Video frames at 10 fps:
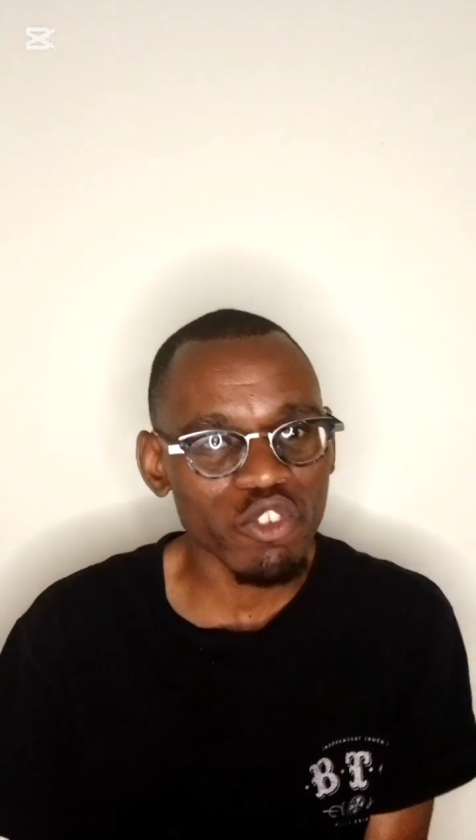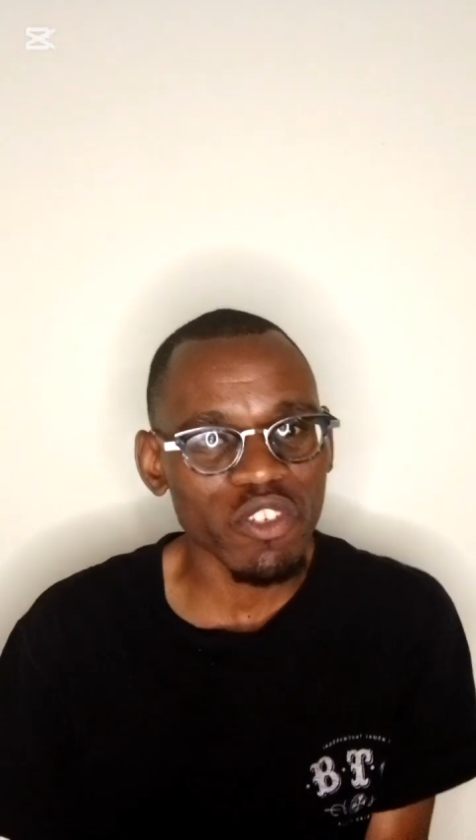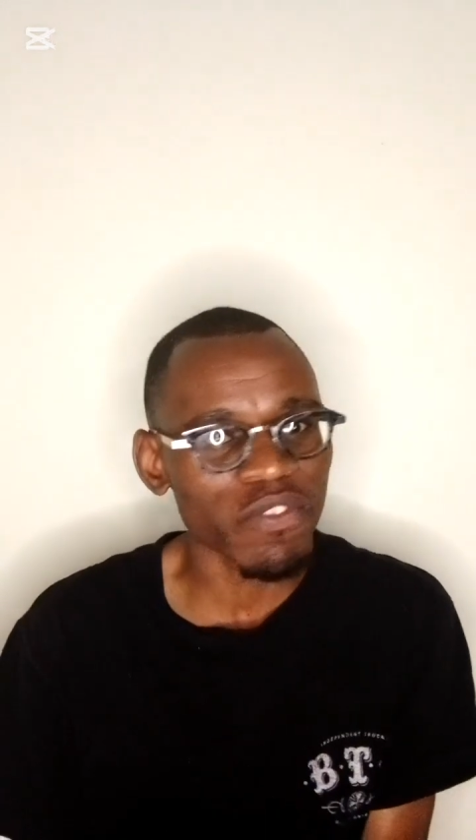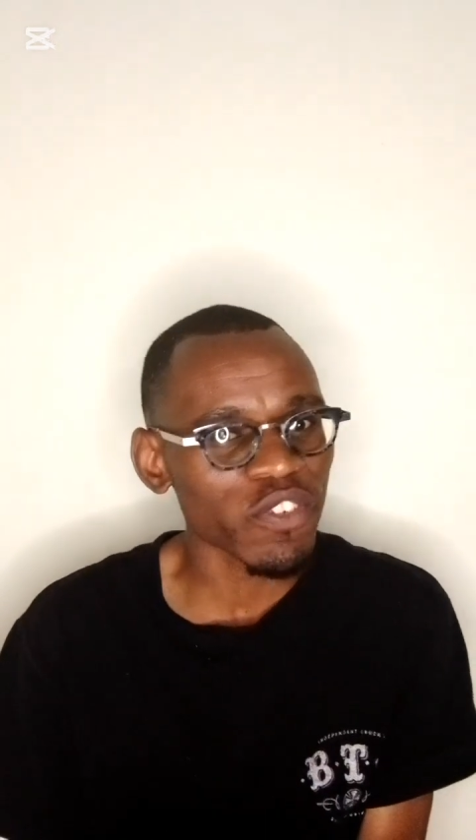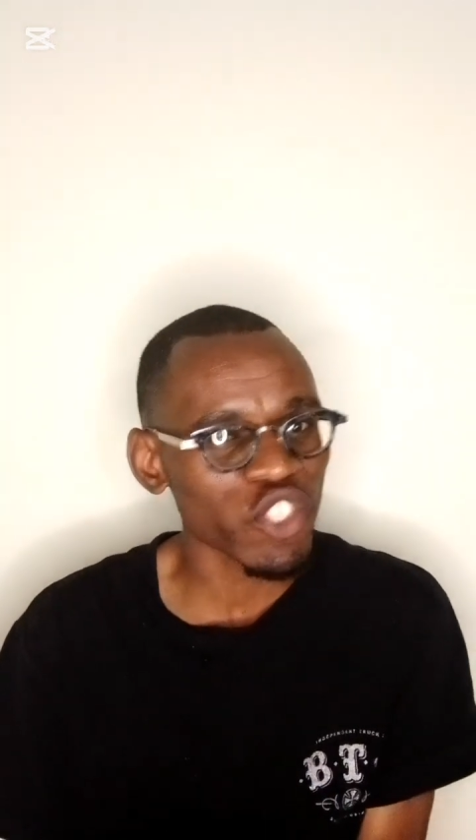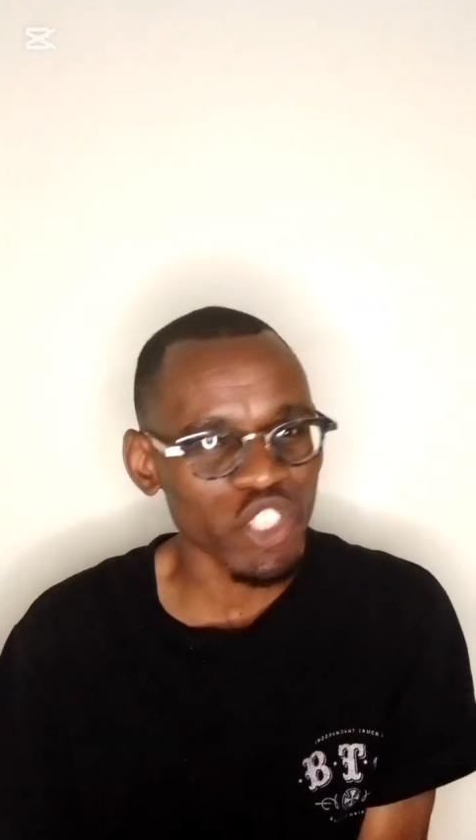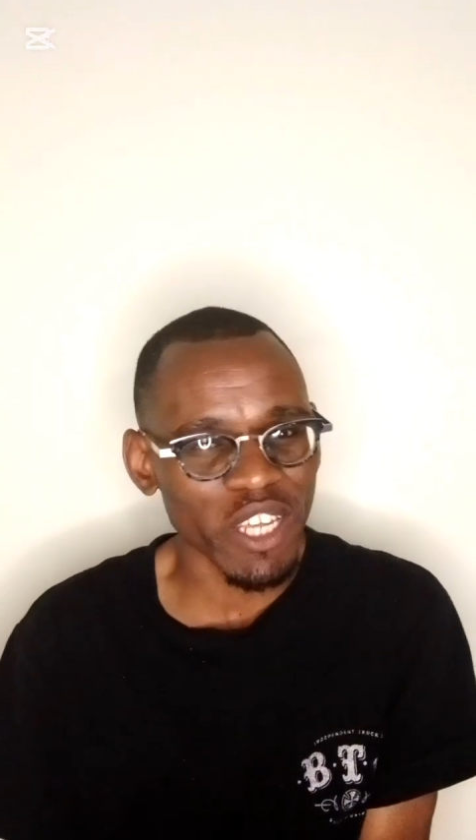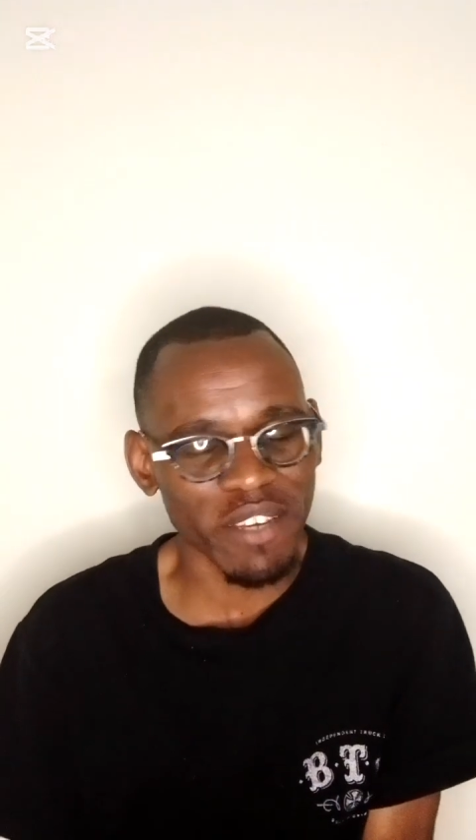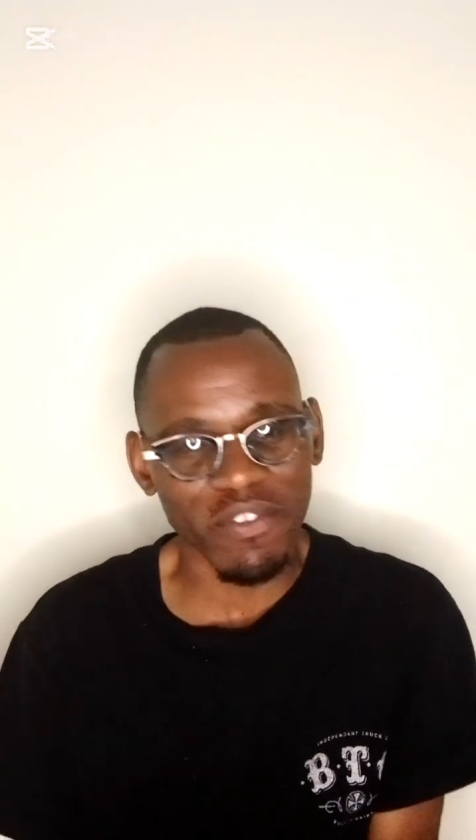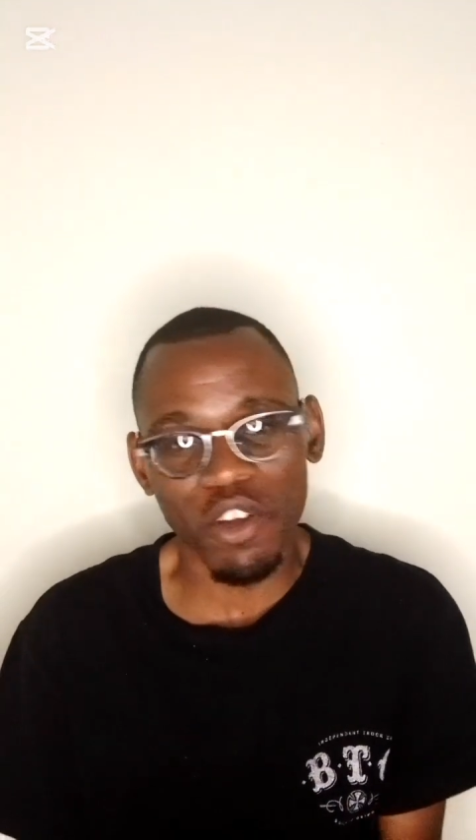use a fish
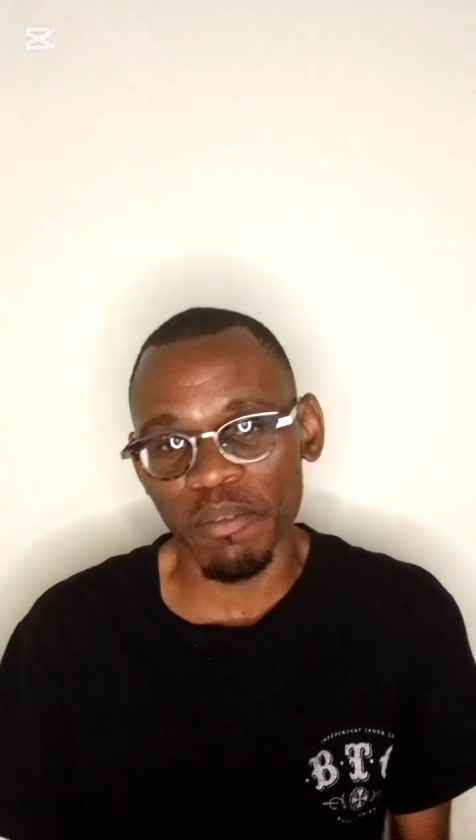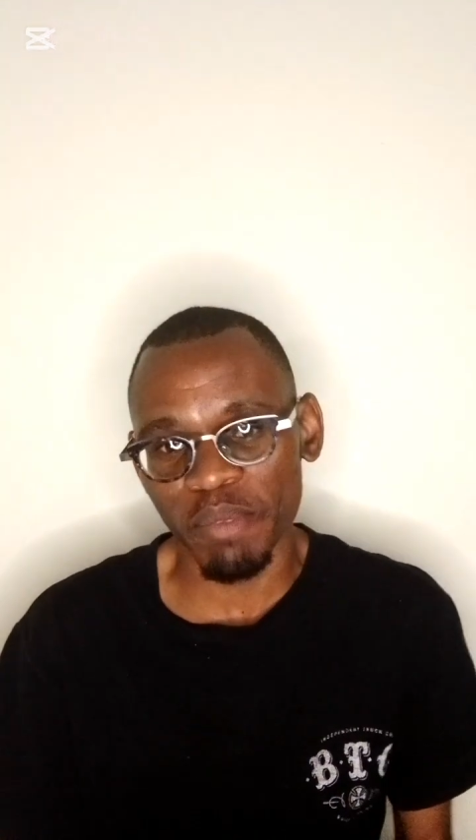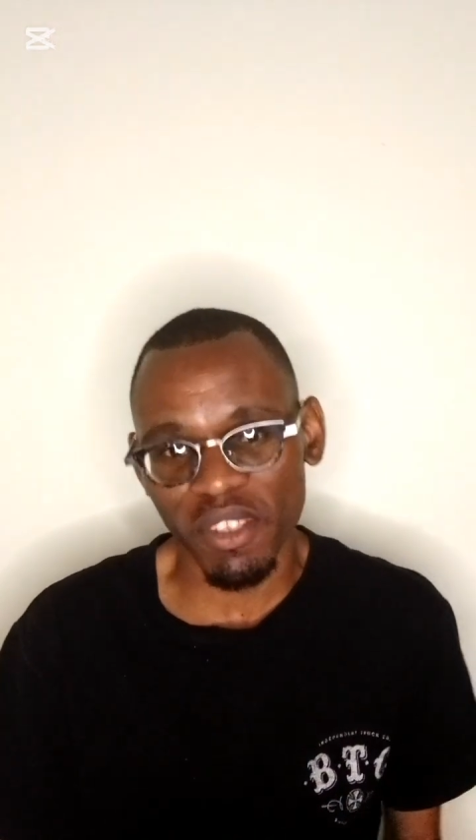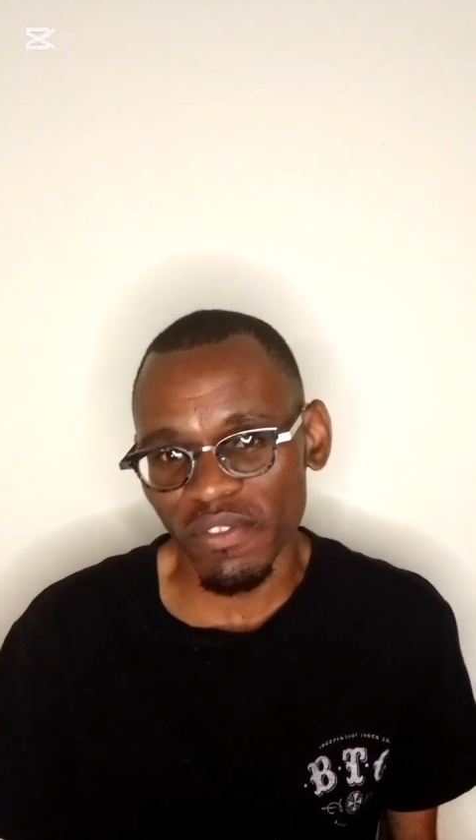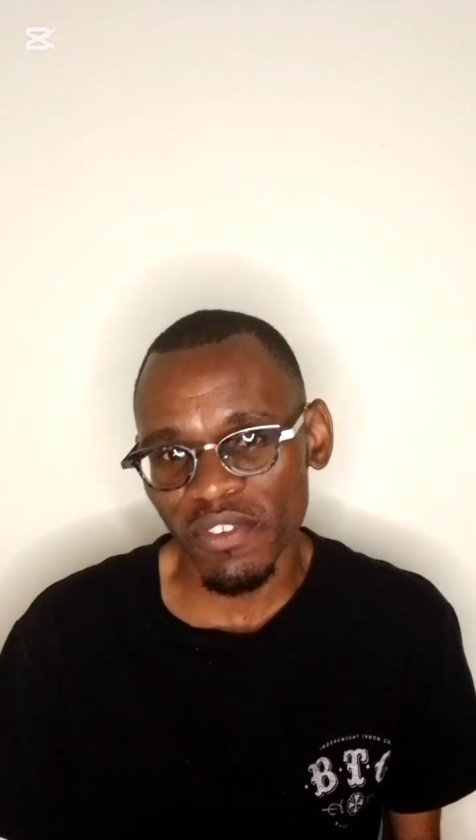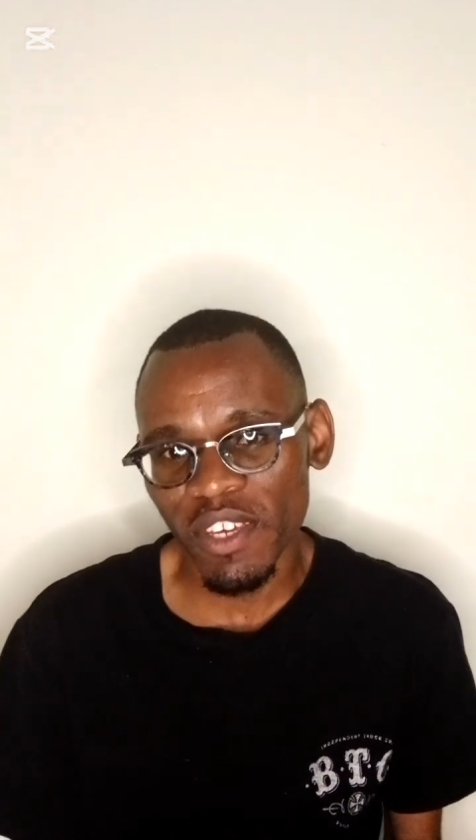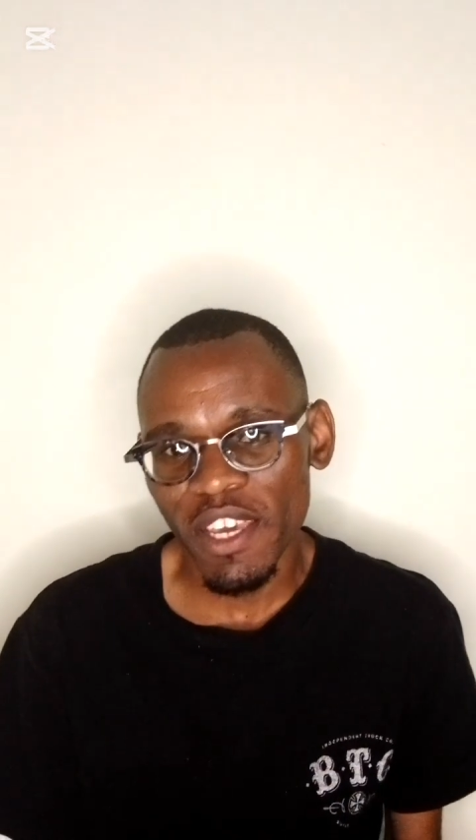knife on beef.